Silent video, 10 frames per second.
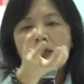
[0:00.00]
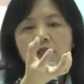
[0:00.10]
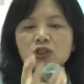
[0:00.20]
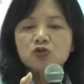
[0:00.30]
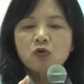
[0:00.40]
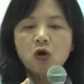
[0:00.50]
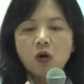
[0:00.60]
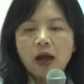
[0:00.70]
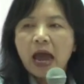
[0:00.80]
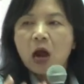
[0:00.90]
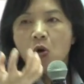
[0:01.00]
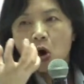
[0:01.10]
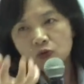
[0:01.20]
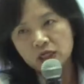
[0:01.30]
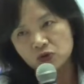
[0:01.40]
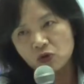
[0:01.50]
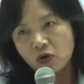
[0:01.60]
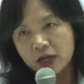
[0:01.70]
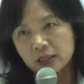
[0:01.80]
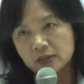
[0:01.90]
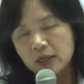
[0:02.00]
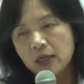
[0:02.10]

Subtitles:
this rock, how old this rock is,